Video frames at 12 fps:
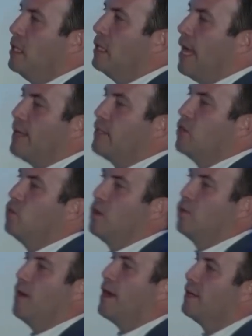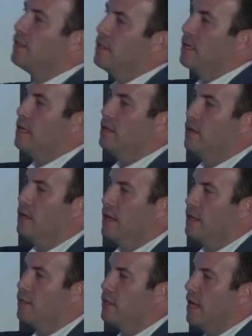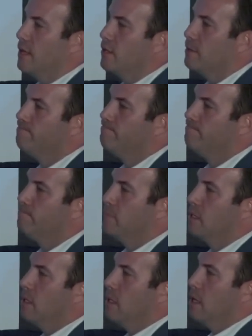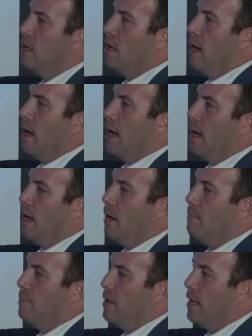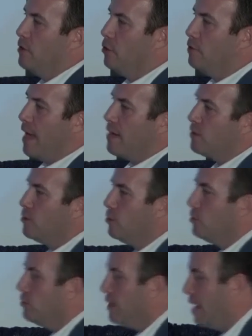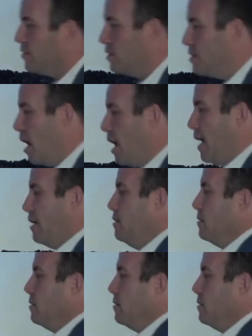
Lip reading: legs and one-ways in the United States. In 2002, 2009,